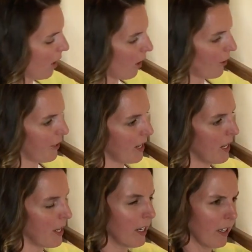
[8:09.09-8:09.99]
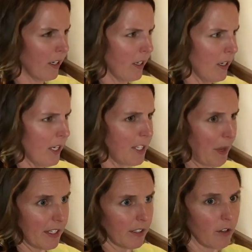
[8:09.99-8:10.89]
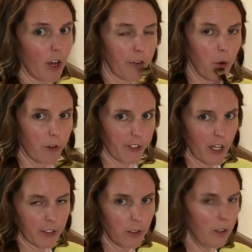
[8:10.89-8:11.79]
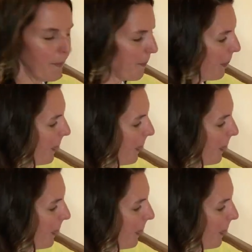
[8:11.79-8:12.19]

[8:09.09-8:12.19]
are the spaces along the horizontal.